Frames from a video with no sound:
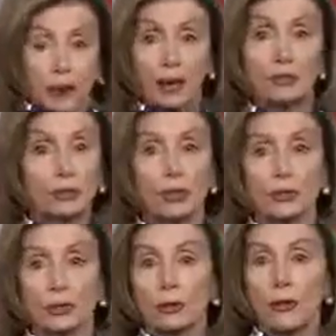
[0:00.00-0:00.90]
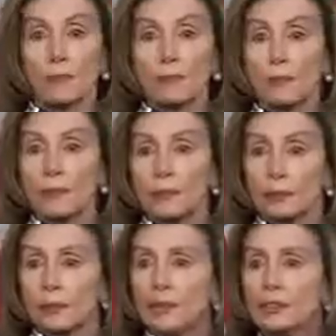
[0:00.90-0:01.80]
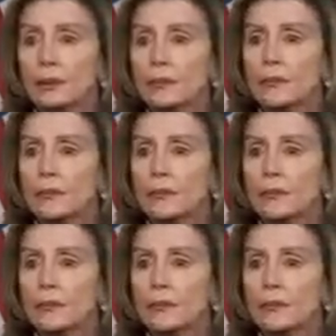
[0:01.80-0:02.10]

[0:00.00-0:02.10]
I've returned your call. Yes, sir.